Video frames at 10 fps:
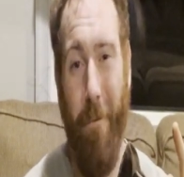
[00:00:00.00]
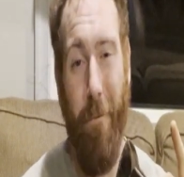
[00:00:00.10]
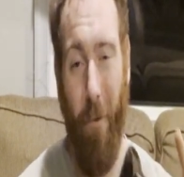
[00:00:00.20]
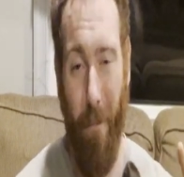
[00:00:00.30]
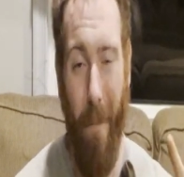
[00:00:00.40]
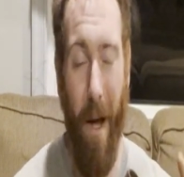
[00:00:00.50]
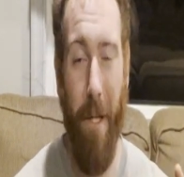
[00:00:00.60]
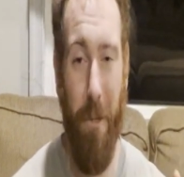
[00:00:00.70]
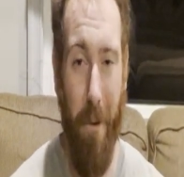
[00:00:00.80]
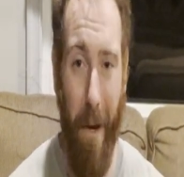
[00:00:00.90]
for my
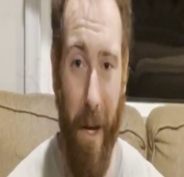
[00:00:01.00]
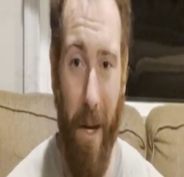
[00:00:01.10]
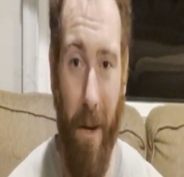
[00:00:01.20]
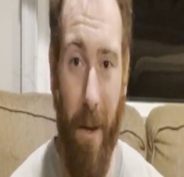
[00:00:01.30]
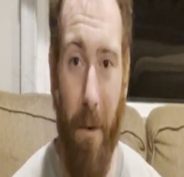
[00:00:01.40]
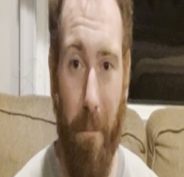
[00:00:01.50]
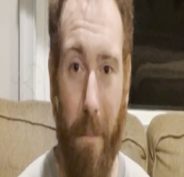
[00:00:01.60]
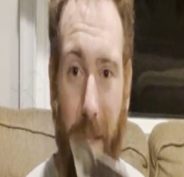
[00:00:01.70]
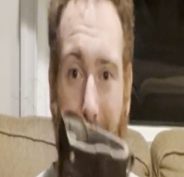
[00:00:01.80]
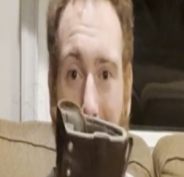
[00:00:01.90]
trade,
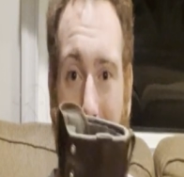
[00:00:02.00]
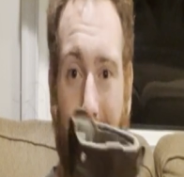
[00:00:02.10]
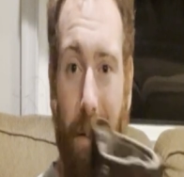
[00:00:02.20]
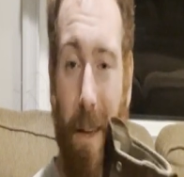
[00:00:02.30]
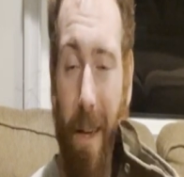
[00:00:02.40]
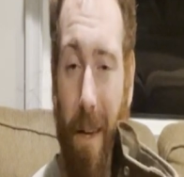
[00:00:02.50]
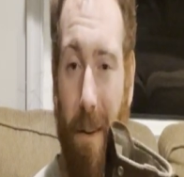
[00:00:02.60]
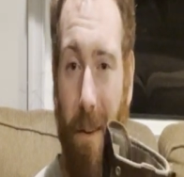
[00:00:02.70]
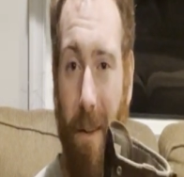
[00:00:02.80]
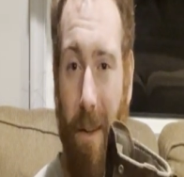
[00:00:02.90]
besides the
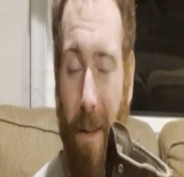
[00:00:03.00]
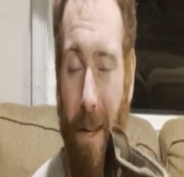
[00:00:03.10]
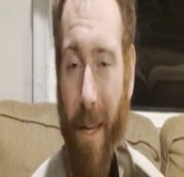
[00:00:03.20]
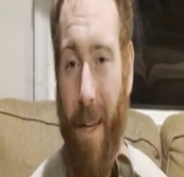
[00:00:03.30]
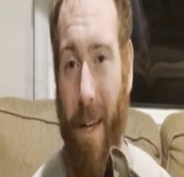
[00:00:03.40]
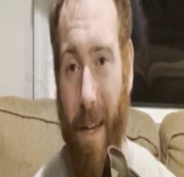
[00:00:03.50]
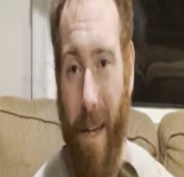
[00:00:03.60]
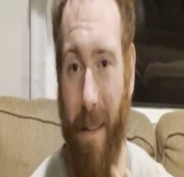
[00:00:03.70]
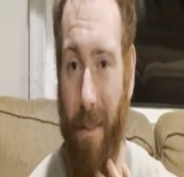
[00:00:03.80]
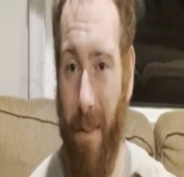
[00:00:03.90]
heel
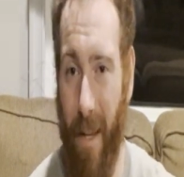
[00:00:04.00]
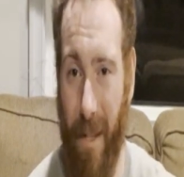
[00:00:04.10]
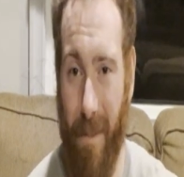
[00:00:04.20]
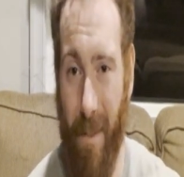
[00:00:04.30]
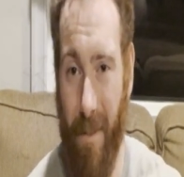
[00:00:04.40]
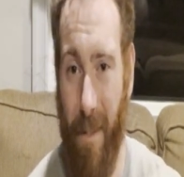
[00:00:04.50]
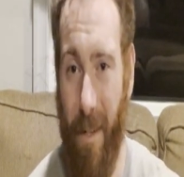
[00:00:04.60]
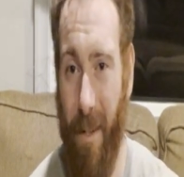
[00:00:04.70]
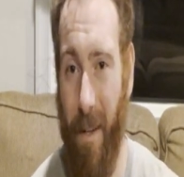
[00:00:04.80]
and the laces